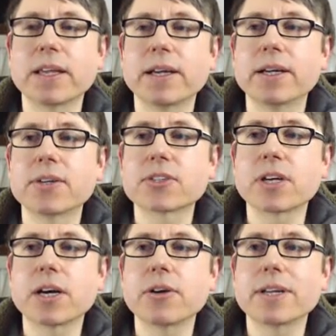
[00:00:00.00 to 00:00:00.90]

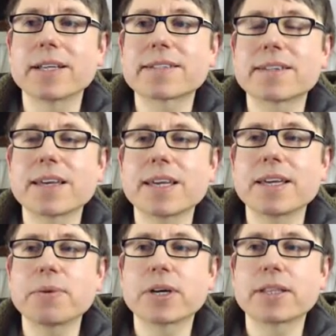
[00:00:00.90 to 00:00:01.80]
So let's see
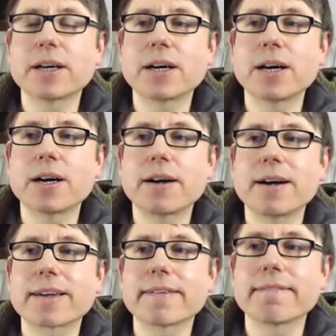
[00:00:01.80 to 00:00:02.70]
whether I
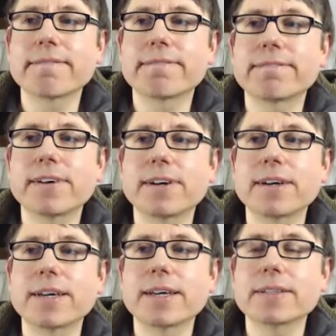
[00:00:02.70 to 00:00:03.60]
can
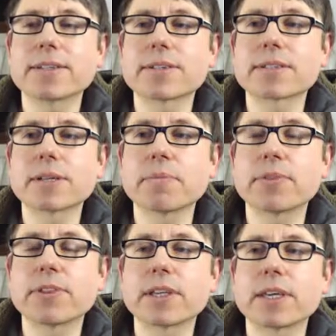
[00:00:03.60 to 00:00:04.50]
find
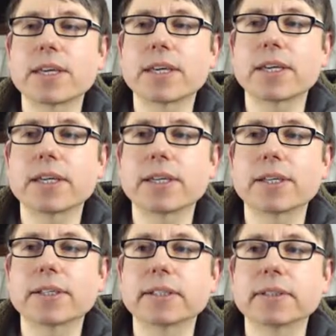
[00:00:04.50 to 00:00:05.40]

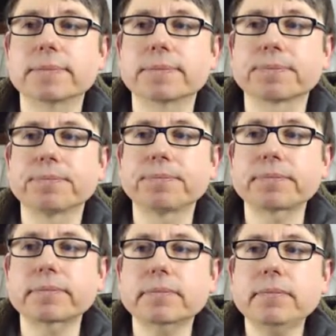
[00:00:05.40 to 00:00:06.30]
something.
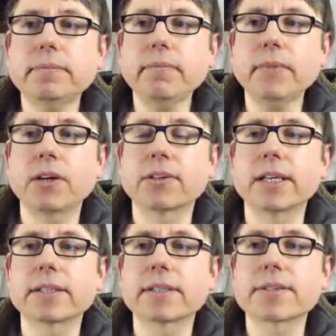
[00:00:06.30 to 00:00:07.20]
All right,
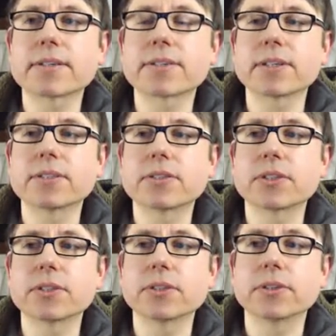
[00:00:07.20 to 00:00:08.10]
let's listen
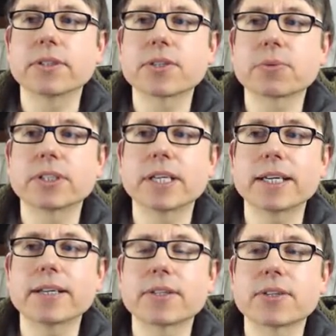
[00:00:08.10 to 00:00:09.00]
to this one
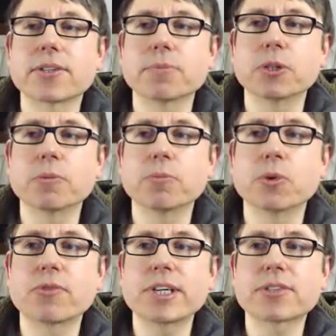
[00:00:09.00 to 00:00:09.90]
here. This is a more
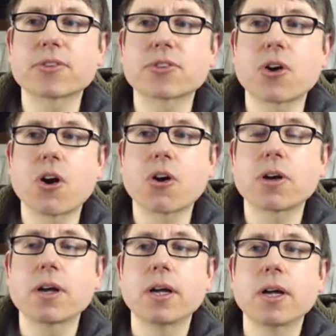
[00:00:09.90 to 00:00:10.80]
recent song
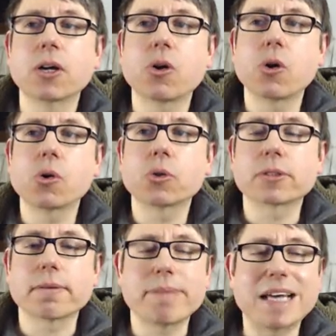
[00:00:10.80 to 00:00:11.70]
called
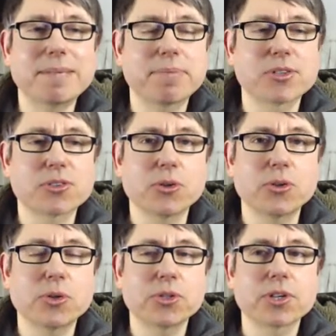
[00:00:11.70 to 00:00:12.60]
Paper
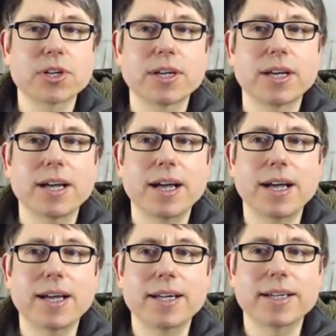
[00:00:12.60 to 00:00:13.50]
Sword,
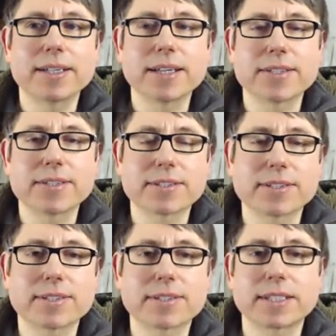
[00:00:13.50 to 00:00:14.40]
and let's
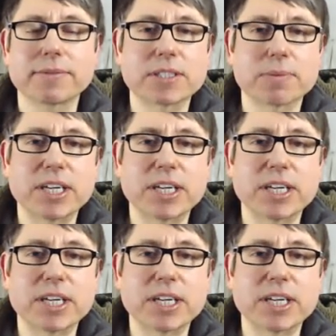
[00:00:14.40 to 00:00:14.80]
give it a spin.